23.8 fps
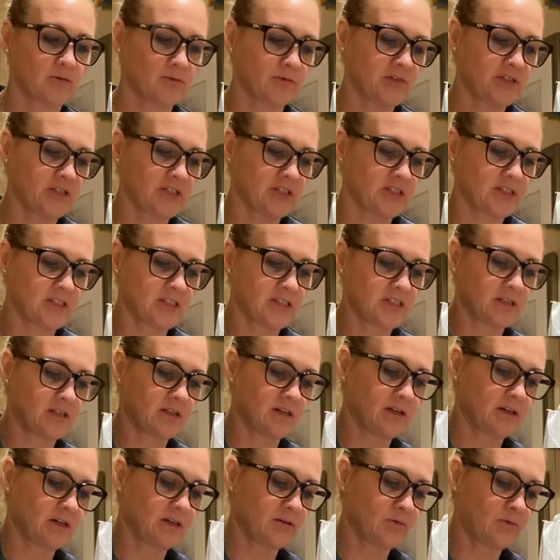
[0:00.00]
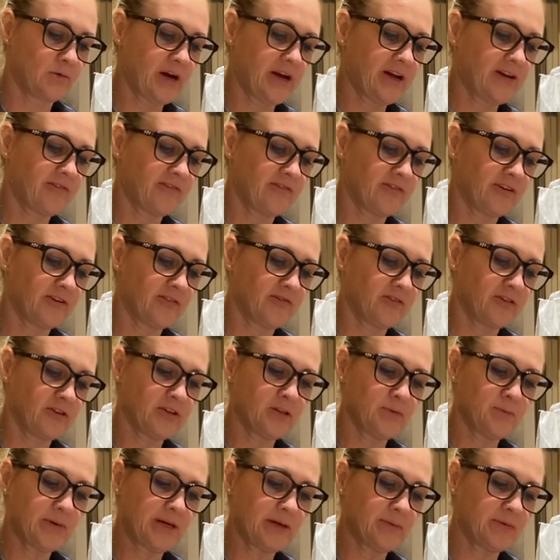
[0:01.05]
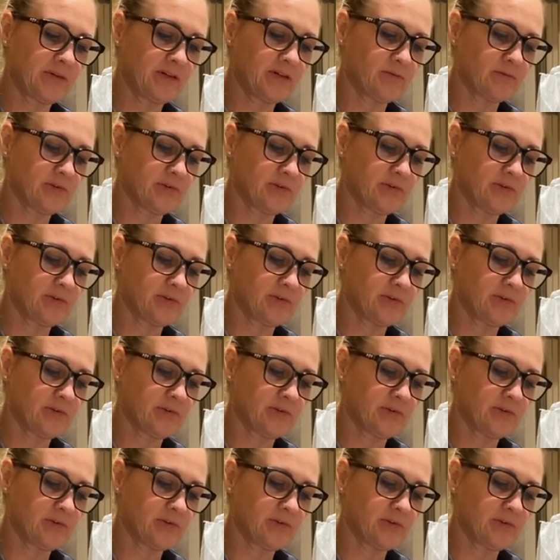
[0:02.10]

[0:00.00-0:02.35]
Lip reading: which is the right fit for the baby.